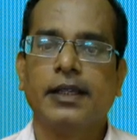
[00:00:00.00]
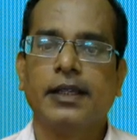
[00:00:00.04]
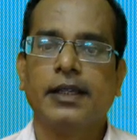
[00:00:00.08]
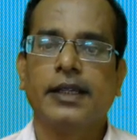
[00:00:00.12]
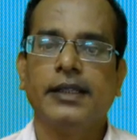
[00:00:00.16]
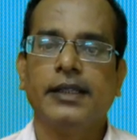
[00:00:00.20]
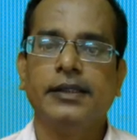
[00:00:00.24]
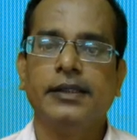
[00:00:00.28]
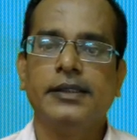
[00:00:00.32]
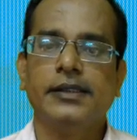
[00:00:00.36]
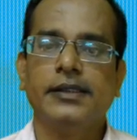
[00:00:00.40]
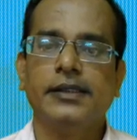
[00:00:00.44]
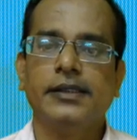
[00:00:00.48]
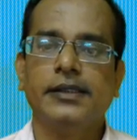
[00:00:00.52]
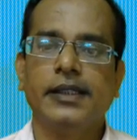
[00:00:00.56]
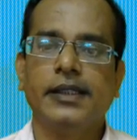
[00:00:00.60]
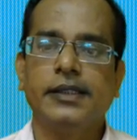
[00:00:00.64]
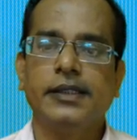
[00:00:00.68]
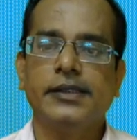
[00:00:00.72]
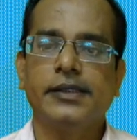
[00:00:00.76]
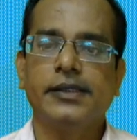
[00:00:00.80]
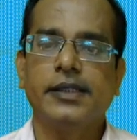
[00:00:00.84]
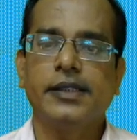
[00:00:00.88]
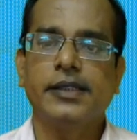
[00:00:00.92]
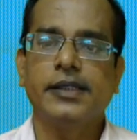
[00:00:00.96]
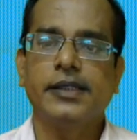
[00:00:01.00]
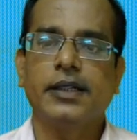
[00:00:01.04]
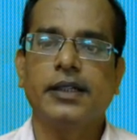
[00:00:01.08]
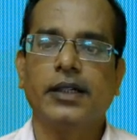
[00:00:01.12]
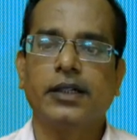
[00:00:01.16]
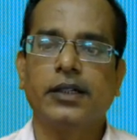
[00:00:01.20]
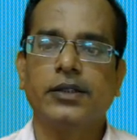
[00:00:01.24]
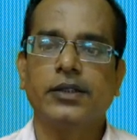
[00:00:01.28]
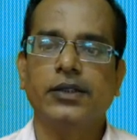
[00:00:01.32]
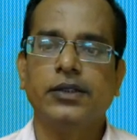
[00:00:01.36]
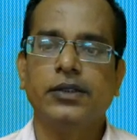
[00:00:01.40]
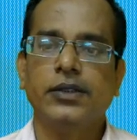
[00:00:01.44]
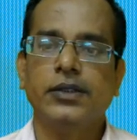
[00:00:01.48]
In this test, a
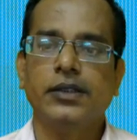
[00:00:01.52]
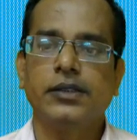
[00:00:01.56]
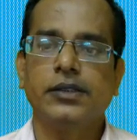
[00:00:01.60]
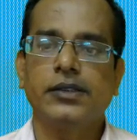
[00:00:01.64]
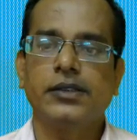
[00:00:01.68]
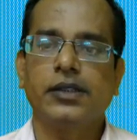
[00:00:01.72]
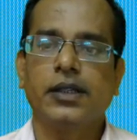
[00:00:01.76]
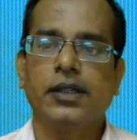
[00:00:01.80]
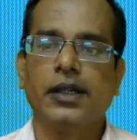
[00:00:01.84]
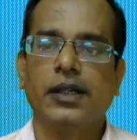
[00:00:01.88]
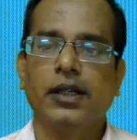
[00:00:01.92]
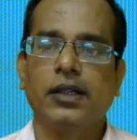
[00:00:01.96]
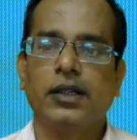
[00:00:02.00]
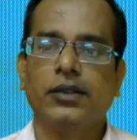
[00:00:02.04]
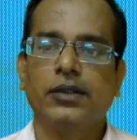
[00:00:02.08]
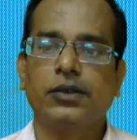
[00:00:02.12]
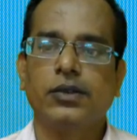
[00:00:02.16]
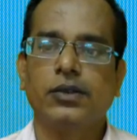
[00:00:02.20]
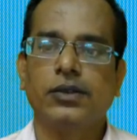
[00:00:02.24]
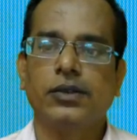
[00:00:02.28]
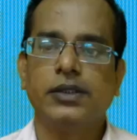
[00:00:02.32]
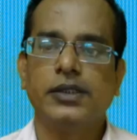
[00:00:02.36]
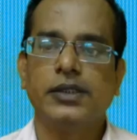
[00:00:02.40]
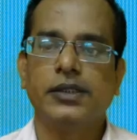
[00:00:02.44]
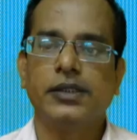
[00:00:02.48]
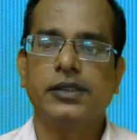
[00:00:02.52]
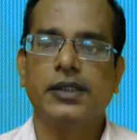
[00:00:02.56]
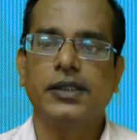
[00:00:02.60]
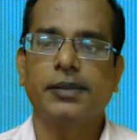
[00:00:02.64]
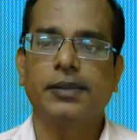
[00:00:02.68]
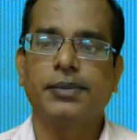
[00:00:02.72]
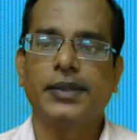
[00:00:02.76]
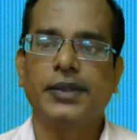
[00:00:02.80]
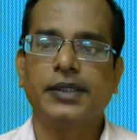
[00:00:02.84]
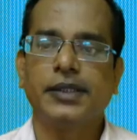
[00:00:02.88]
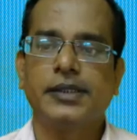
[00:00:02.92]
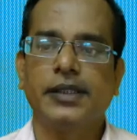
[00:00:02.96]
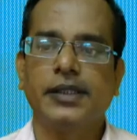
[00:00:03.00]
continuous tone is
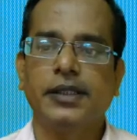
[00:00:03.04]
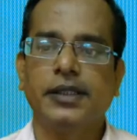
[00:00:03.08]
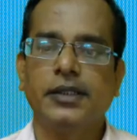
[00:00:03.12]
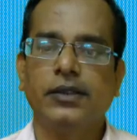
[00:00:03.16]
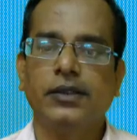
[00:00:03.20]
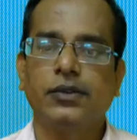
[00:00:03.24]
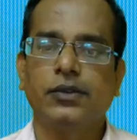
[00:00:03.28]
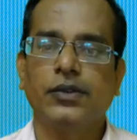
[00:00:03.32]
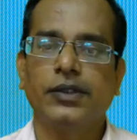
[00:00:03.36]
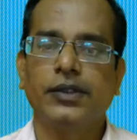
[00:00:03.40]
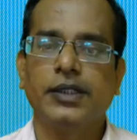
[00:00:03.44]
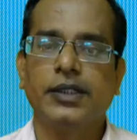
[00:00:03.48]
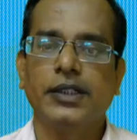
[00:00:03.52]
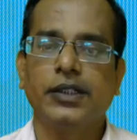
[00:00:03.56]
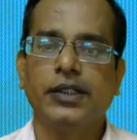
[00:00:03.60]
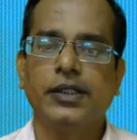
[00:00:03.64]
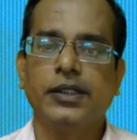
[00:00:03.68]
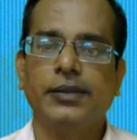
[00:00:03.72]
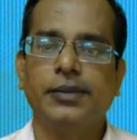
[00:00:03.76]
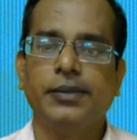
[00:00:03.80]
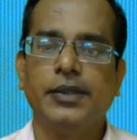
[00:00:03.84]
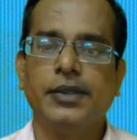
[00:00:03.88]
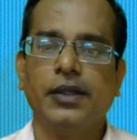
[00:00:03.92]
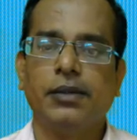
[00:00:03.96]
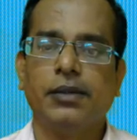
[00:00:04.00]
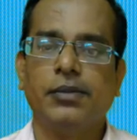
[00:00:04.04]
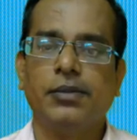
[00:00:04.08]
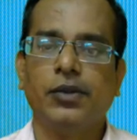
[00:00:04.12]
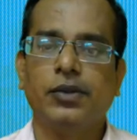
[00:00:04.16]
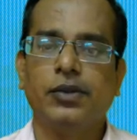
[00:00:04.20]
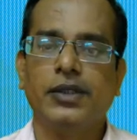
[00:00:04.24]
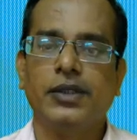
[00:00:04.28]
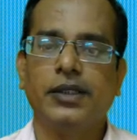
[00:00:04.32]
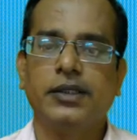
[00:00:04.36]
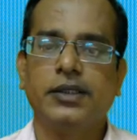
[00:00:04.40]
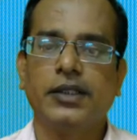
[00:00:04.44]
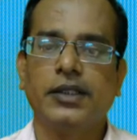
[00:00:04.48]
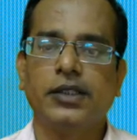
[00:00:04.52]
present 20 dB above
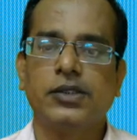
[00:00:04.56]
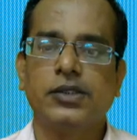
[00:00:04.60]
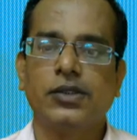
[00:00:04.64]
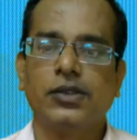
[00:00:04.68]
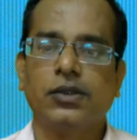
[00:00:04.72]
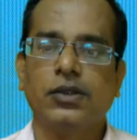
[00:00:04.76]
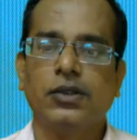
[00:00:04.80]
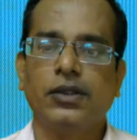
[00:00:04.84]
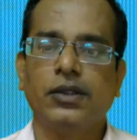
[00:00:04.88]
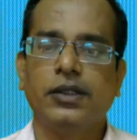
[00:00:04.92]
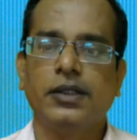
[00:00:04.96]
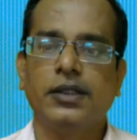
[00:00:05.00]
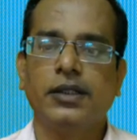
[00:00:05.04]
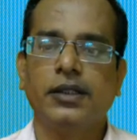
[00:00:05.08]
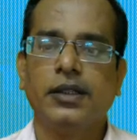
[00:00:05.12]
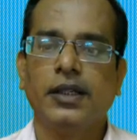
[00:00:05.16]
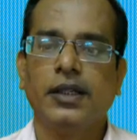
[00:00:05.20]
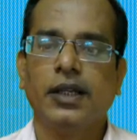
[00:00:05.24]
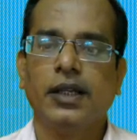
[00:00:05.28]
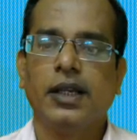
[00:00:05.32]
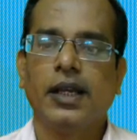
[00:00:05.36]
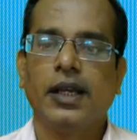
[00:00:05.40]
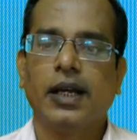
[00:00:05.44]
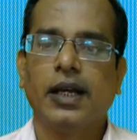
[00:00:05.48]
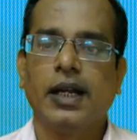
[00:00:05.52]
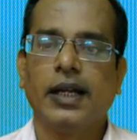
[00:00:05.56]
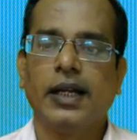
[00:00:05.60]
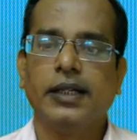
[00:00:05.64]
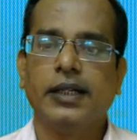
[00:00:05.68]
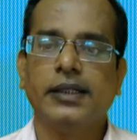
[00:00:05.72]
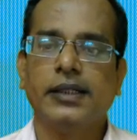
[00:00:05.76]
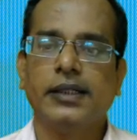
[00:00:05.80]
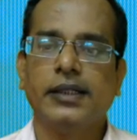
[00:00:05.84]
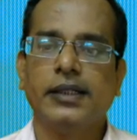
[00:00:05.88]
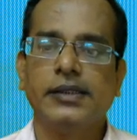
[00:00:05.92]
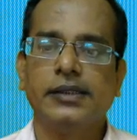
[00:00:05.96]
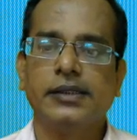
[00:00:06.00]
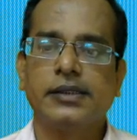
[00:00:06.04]
the threshold and
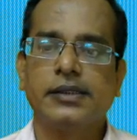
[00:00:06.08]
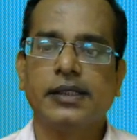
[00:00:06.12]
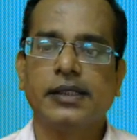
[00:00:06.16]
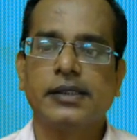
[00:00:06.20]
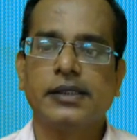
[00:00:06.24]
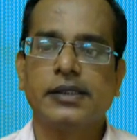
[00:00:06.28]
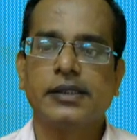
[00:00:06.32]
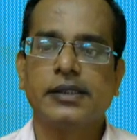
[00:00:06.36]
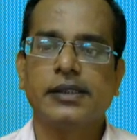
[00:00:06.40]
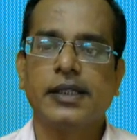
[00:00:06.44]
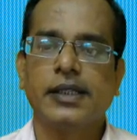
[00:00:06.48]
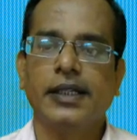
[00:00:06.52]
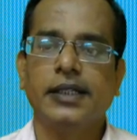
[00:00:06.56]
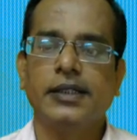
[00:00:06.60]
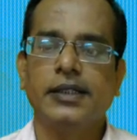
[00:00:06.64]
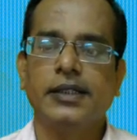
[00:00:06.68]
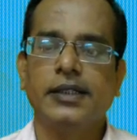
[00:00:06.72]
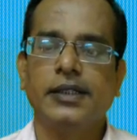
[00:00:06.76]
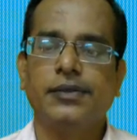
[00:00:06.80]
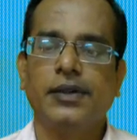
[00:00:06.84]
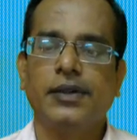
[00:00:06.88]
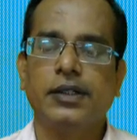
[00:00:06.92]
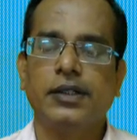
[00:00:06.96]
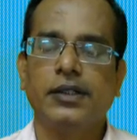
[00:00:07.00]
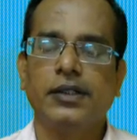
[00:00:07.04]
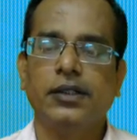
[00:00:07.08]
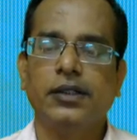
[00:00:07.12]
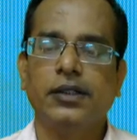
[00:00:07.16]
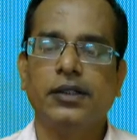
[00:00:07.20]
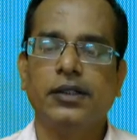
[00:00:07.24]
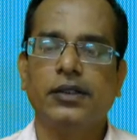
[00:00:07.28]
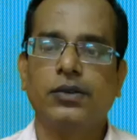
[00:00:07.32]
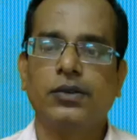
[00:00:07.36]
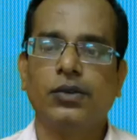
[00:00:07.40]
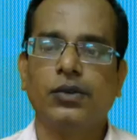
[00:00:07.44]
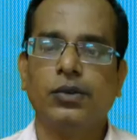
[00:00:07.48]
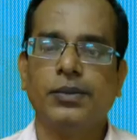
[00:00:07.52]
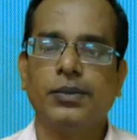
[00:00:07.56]
sustained for
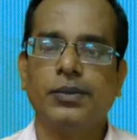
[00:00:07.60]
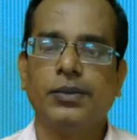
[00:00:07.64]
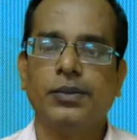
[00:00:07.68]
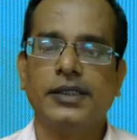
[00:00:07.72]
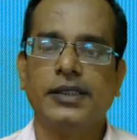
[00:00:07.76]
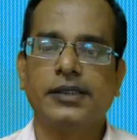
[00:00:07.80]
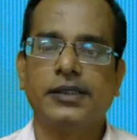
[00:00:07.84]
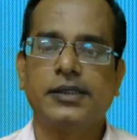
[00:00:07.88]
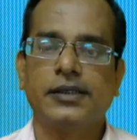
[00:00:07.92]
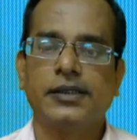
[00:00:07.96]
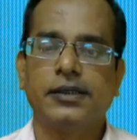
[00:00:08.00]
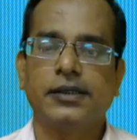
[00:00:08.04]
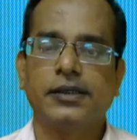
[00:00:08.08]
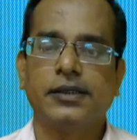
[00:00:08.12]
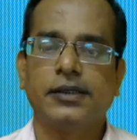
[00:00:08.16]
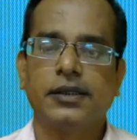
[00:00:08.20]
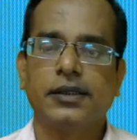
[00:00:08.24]
2 minutes.